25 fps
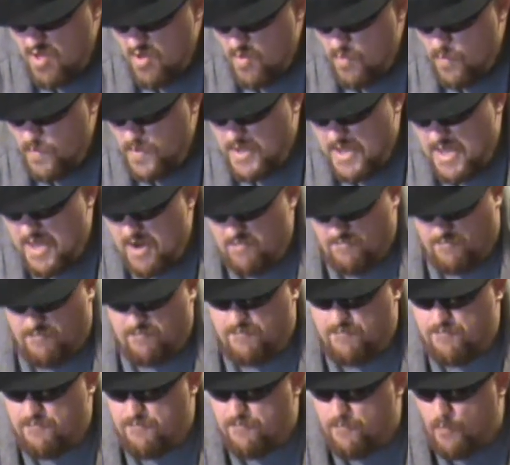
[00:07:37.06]
We got
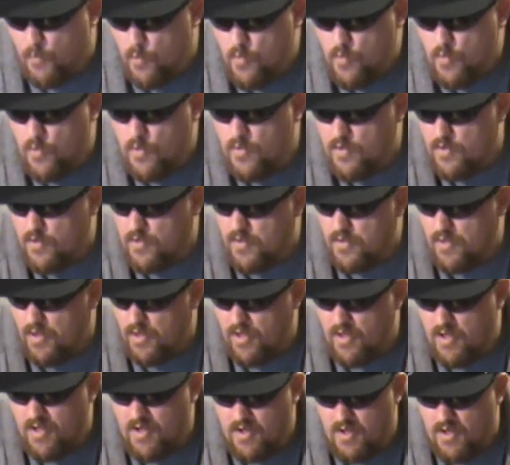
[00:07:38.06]

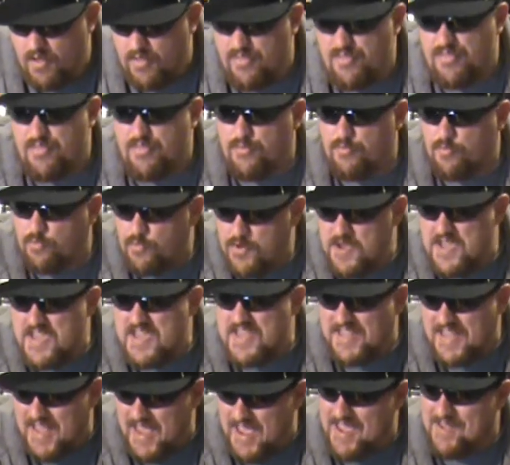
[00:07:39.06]
a
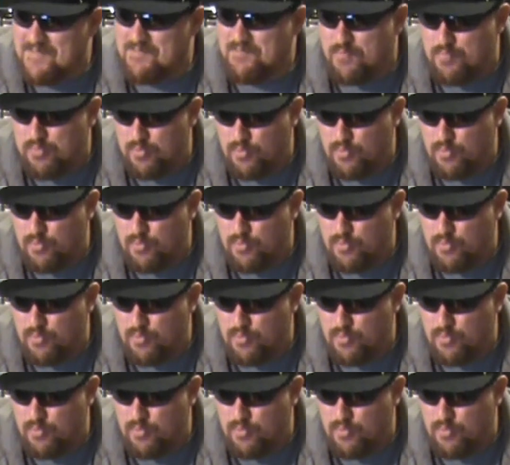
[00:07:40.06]
3-day